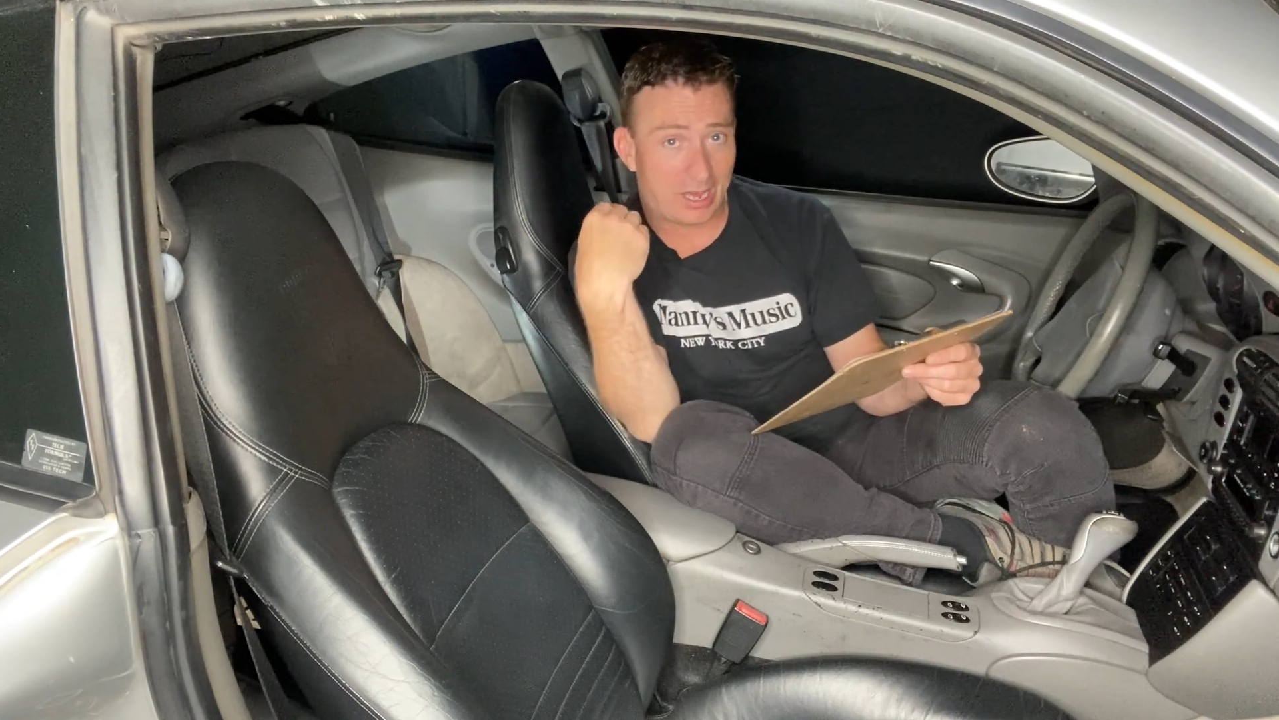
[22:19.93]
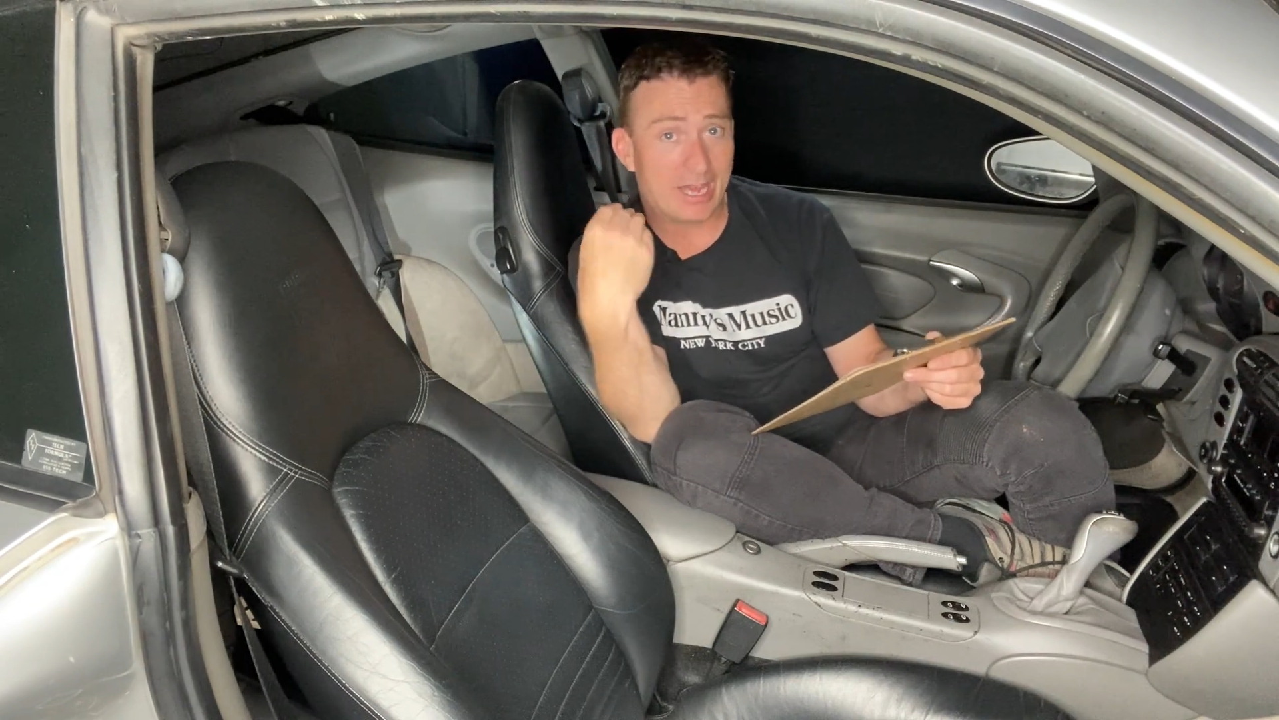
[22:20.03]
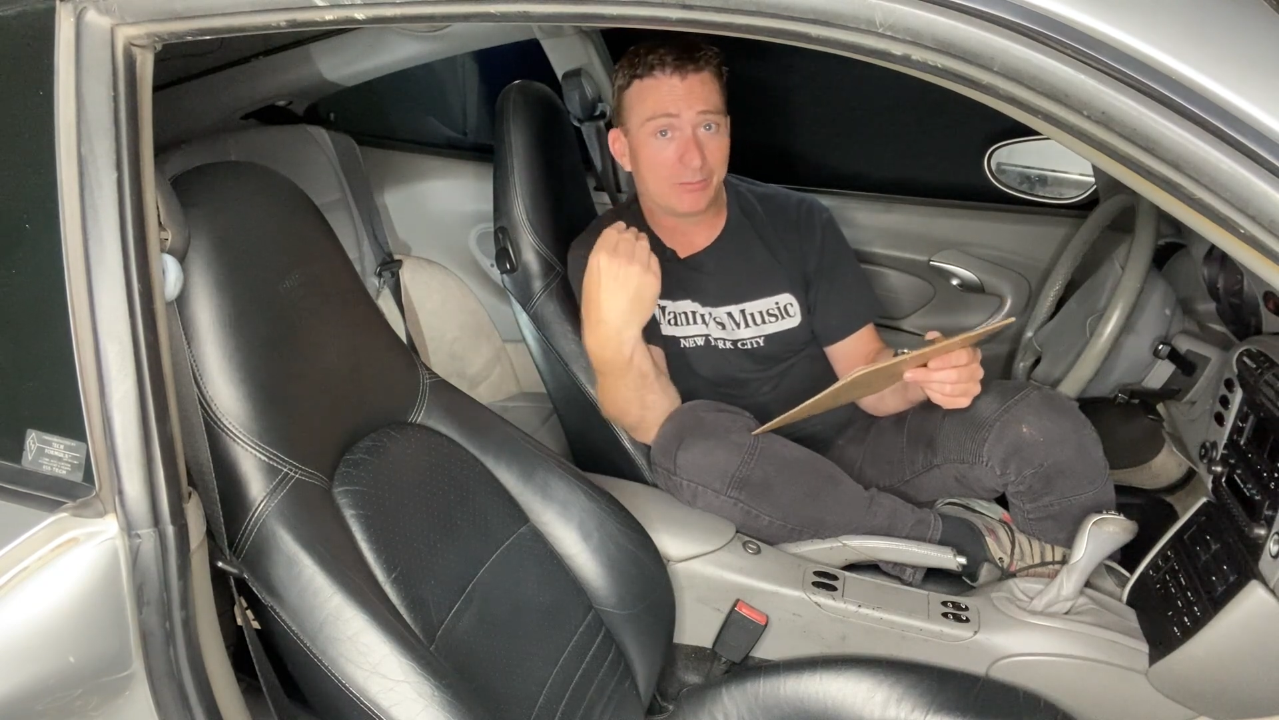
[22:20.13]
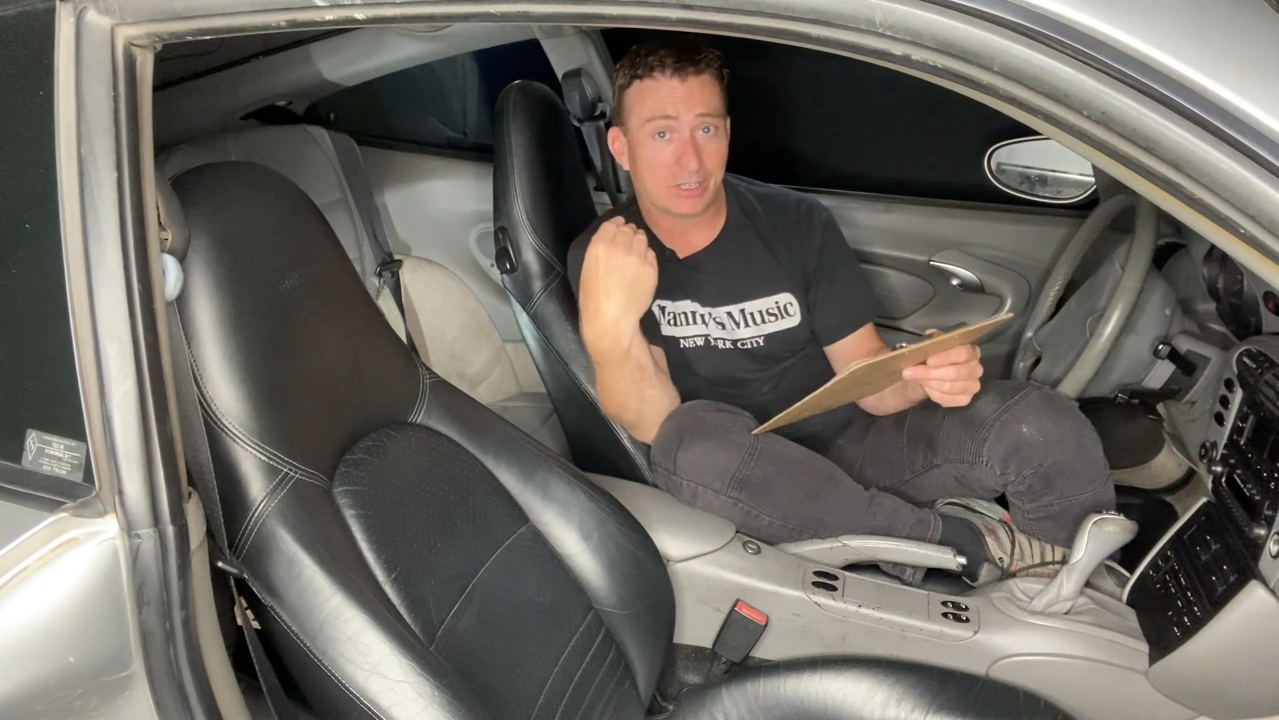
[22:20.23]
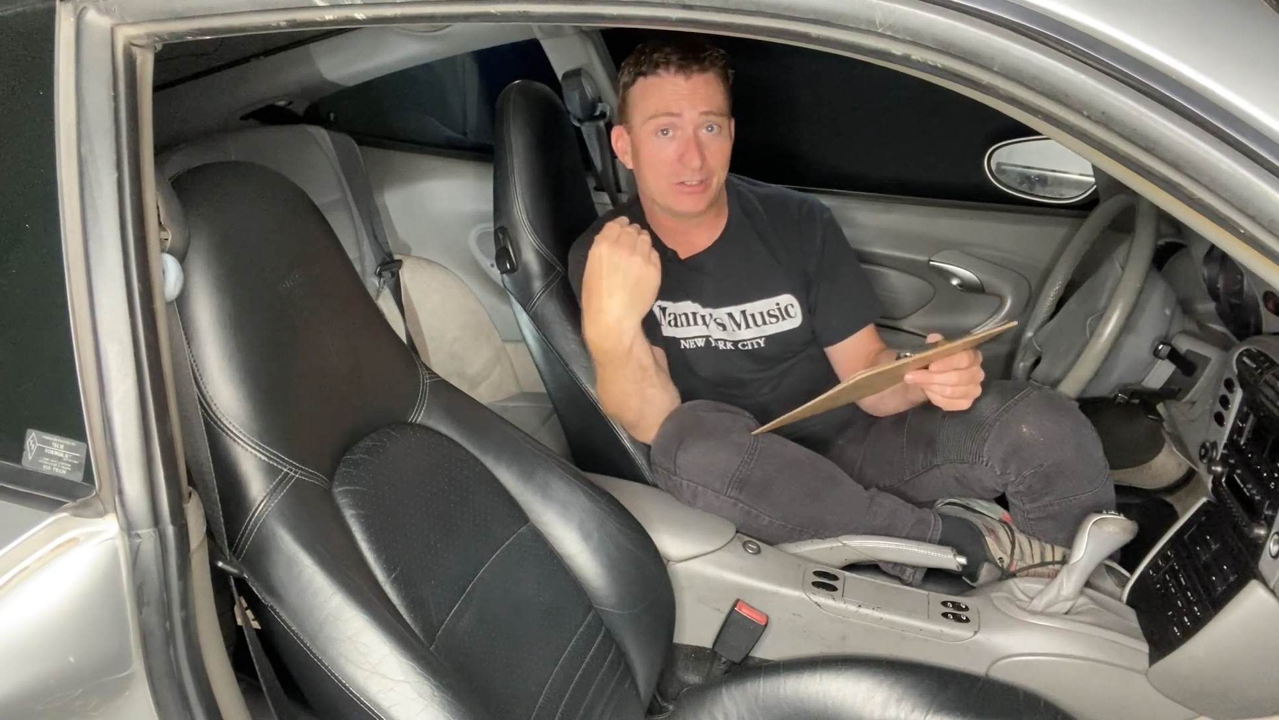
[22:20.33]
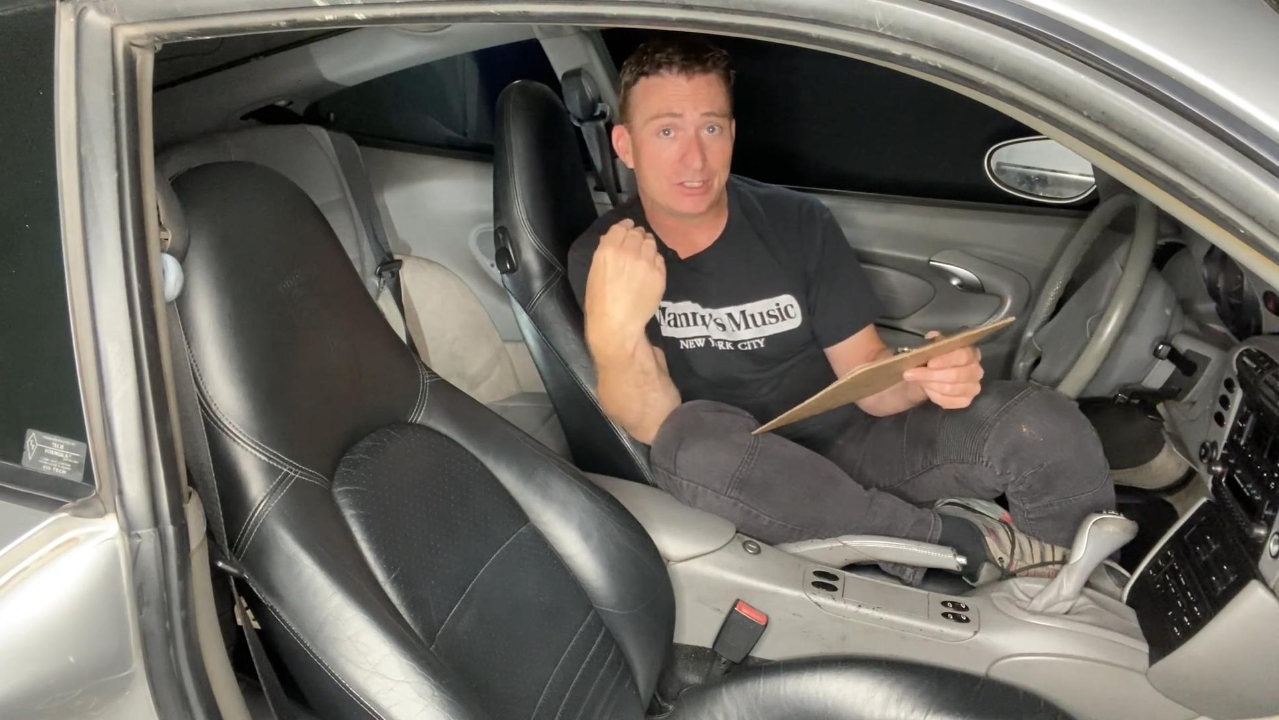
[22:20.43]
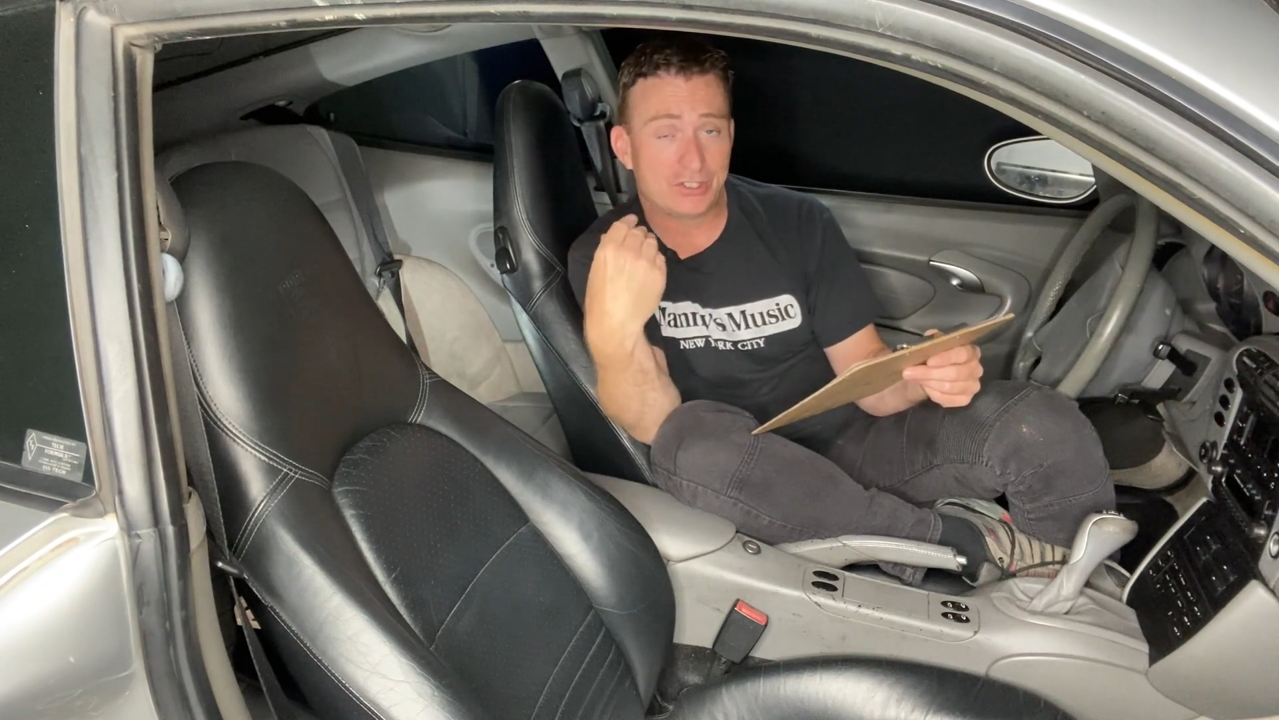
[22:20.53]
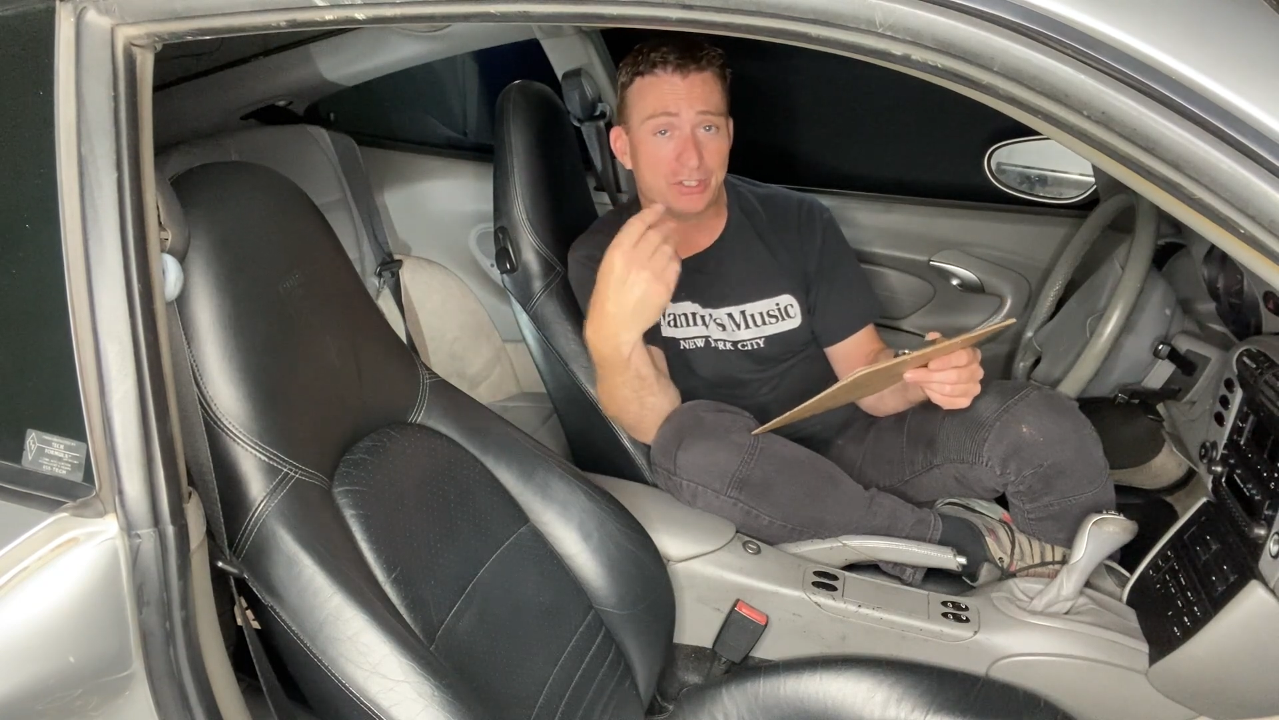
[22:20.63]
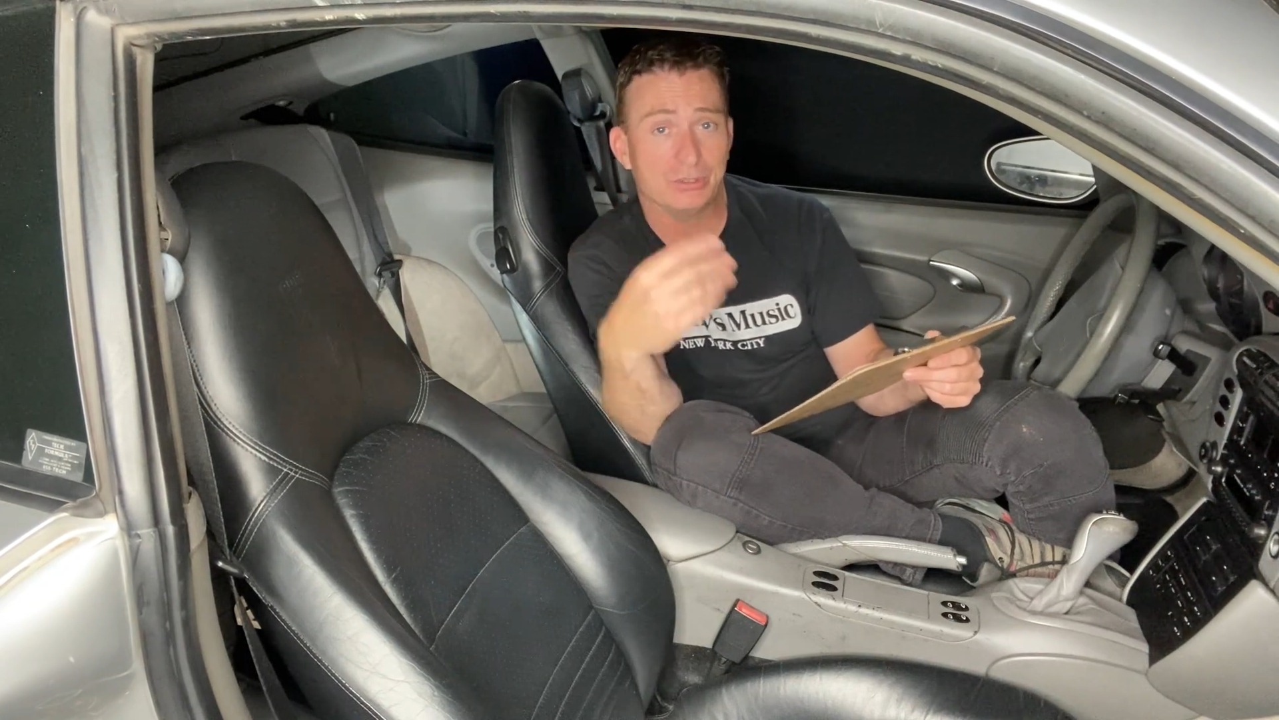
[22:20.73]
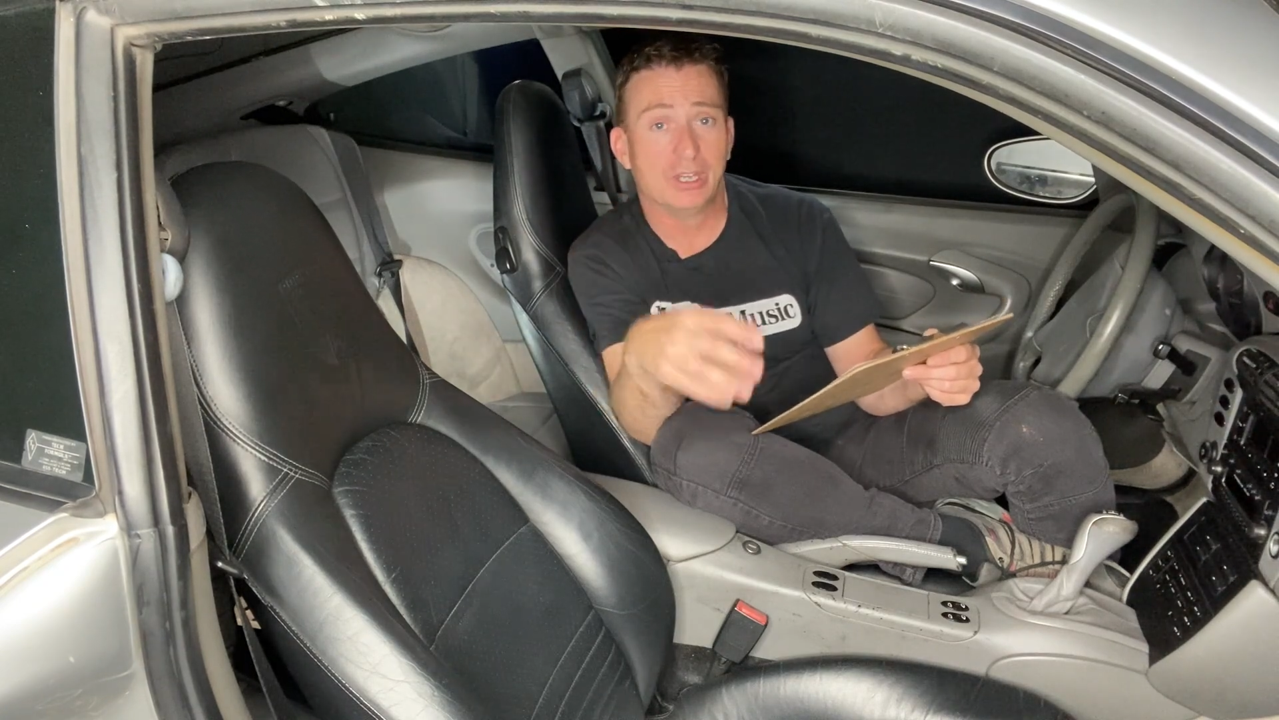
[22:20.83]
I'm going to
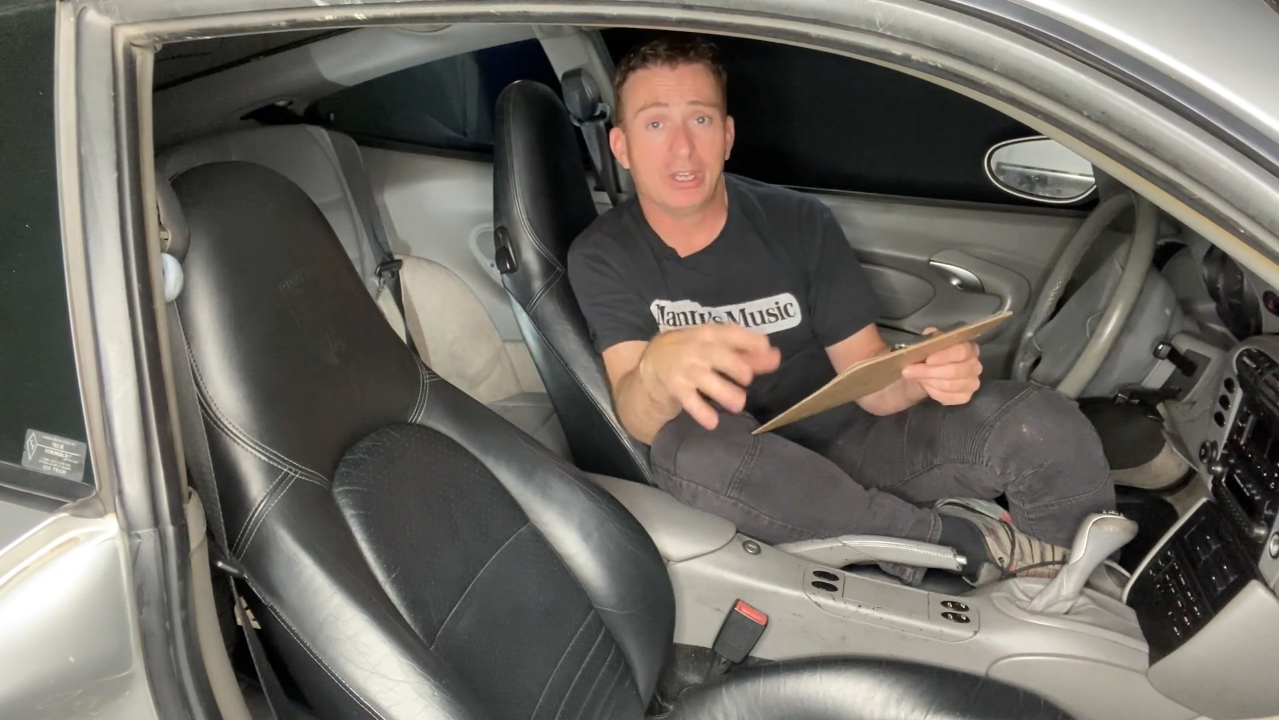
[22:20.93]
do